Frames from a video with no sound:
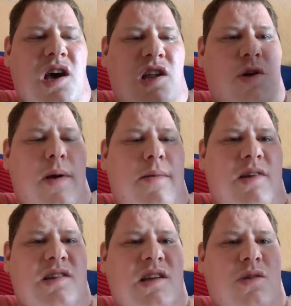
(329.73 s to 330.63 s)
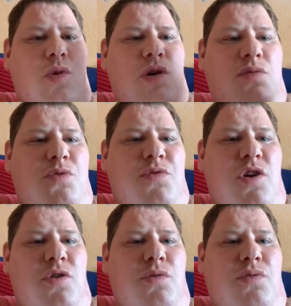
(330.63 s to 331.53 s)
and you'll be able to see the wonderful
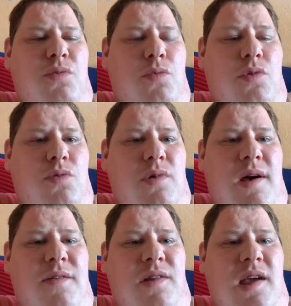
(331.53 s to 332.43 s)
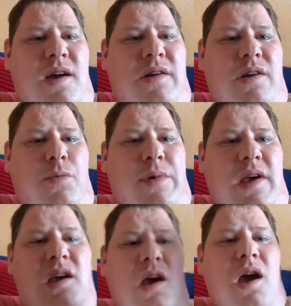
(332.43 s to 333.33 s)
view from whatever the area will
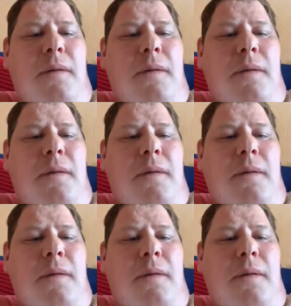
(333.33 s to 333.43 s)
be.